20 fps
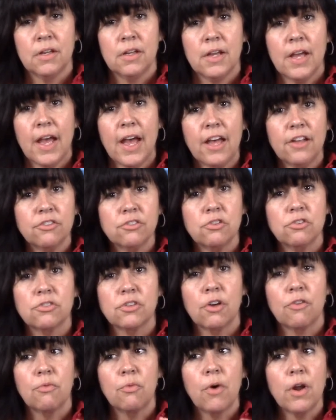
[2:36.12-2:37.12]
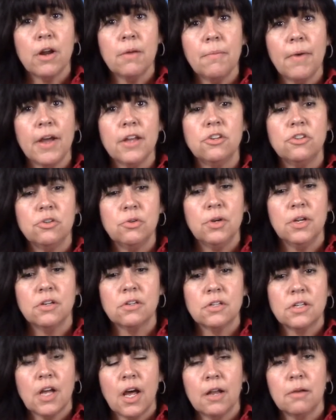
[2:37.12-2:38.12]
Ask yourself, what am I doing
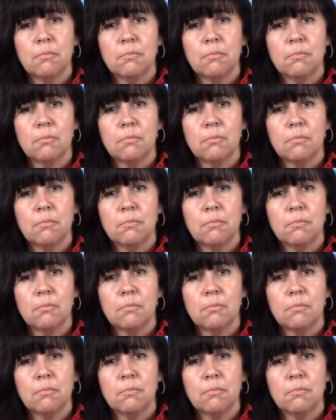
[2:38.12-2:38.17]
to not